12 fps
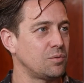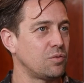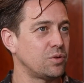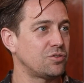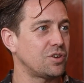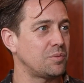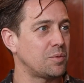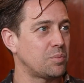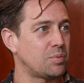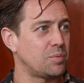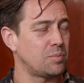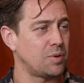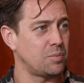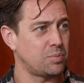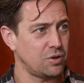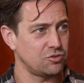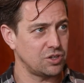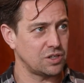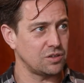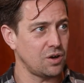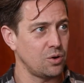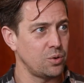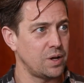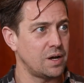of which I'm the project
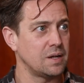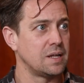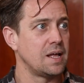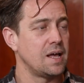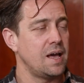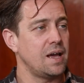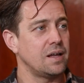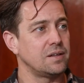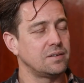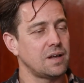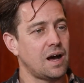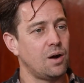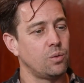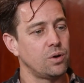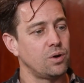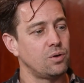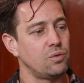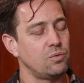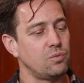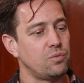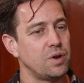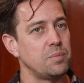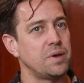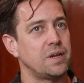owner, and our
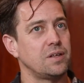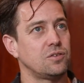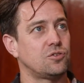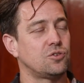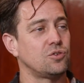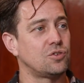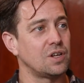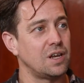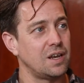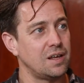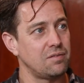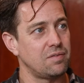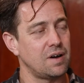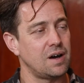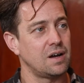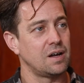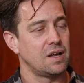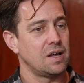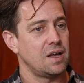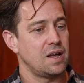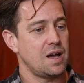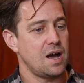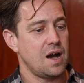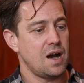remit is to deliver
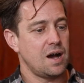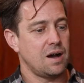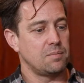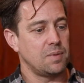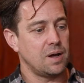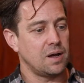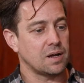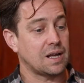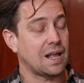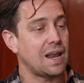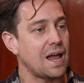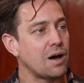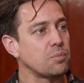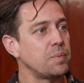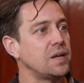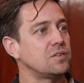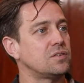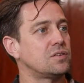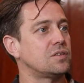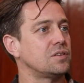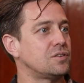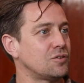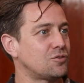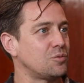a cloud-based
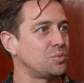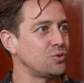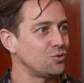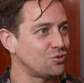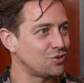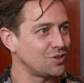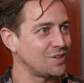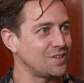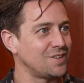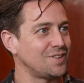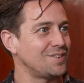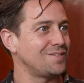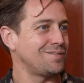distribution